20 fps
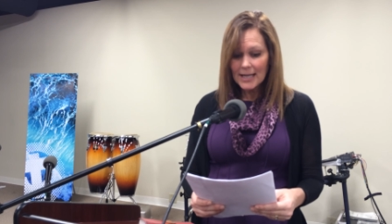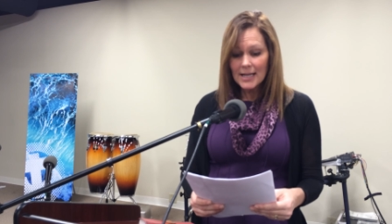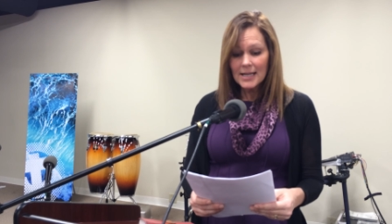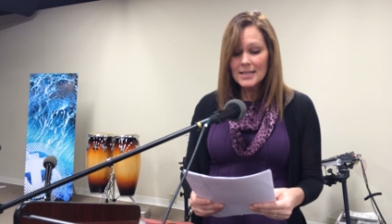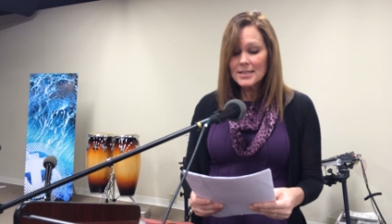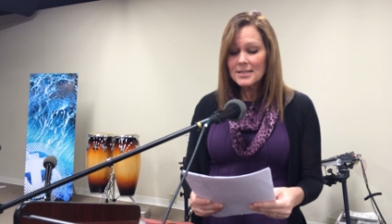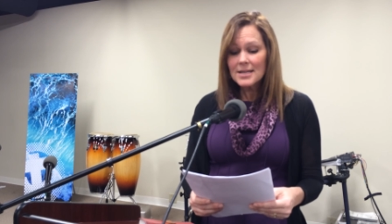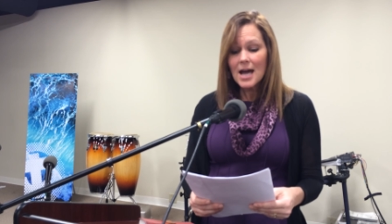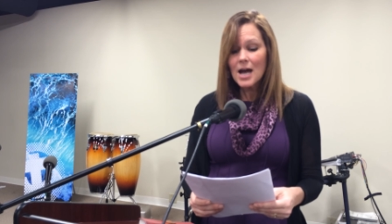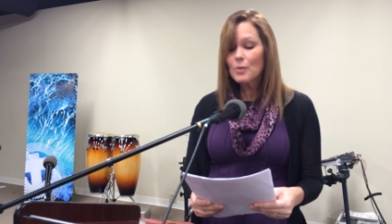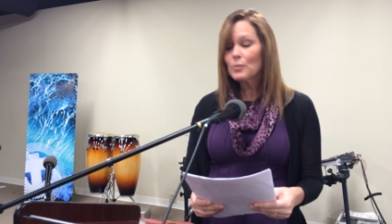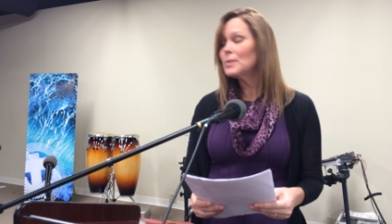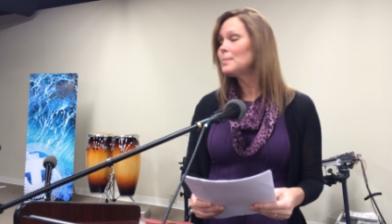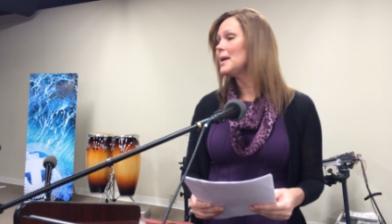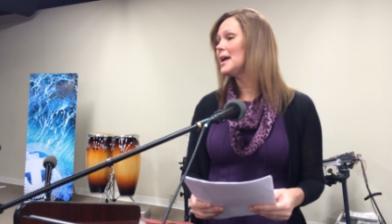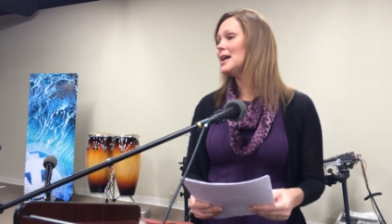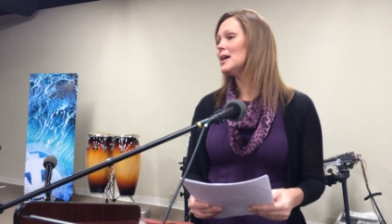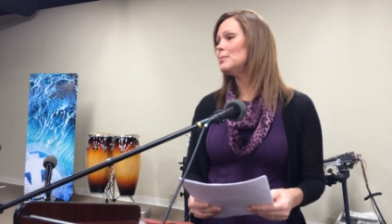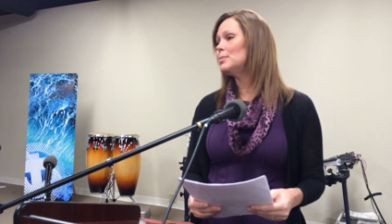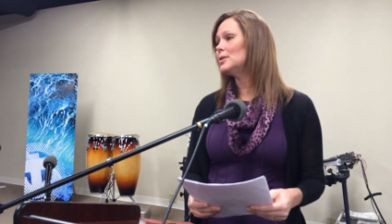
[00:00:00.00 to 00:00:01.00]
it is not
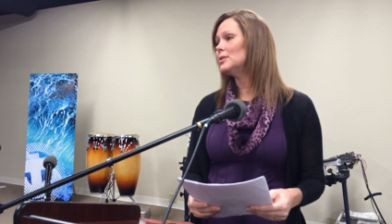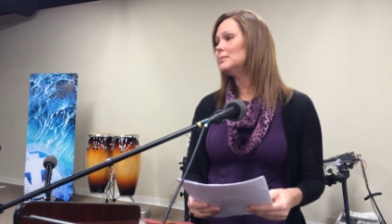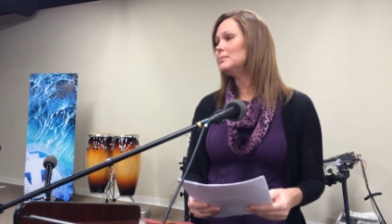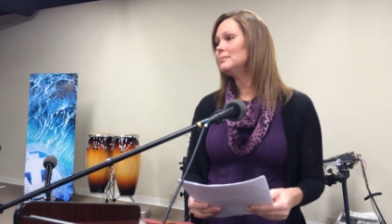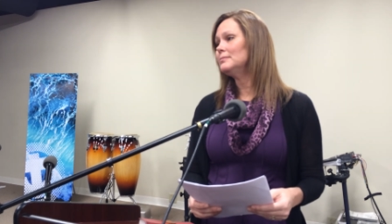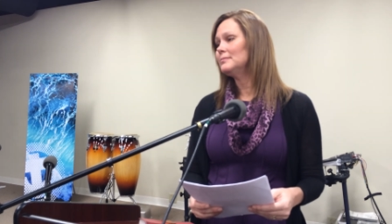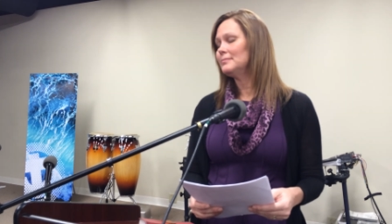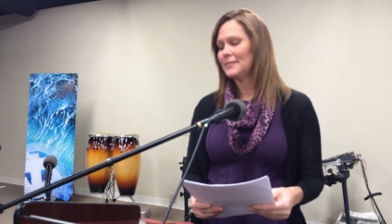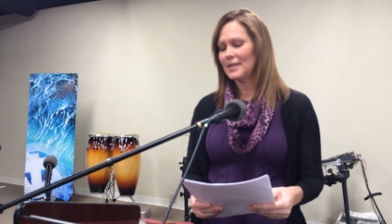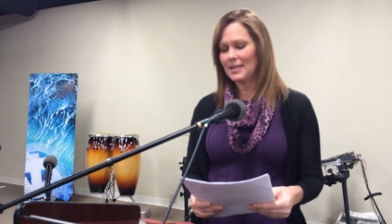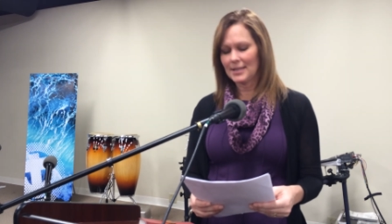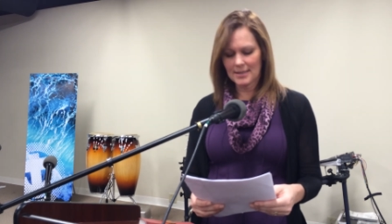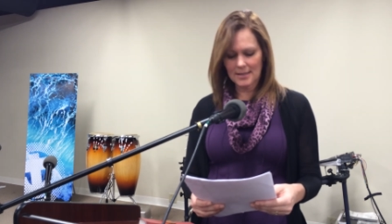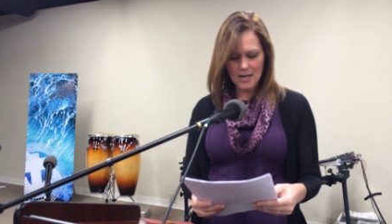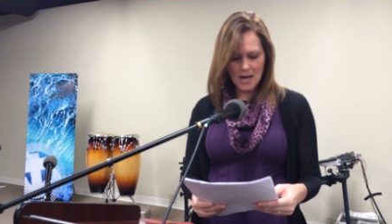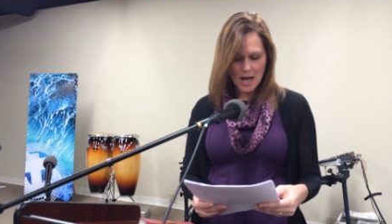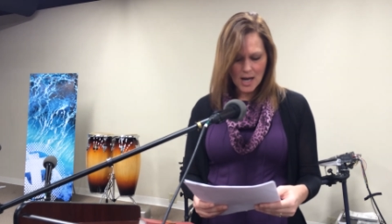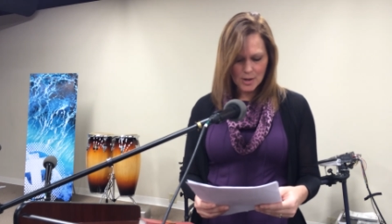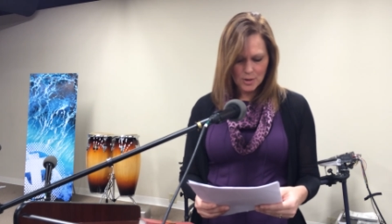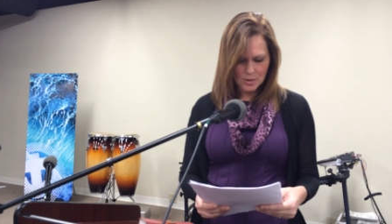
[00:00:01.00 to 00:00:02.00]
repayable, it's
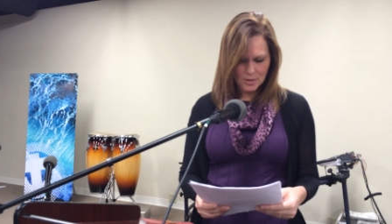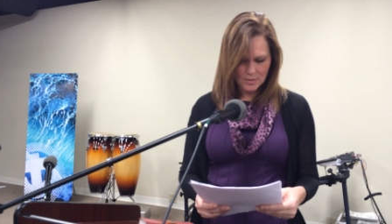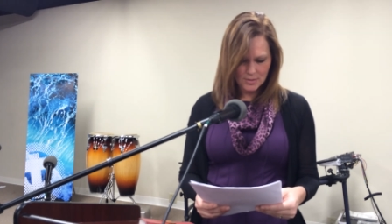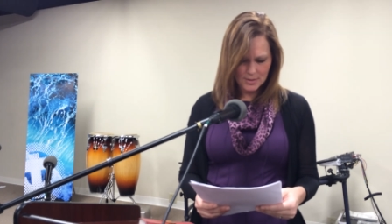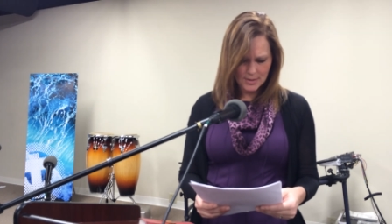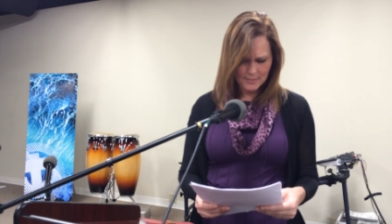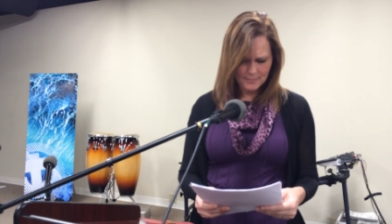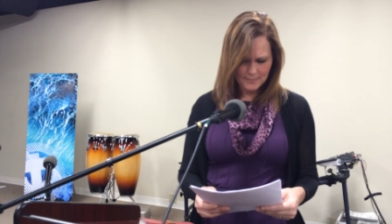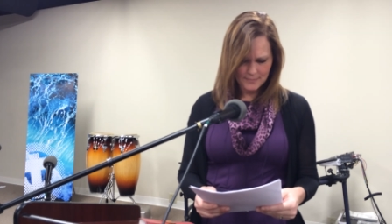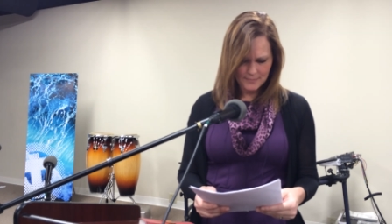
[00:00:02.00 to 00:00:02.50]
not earned.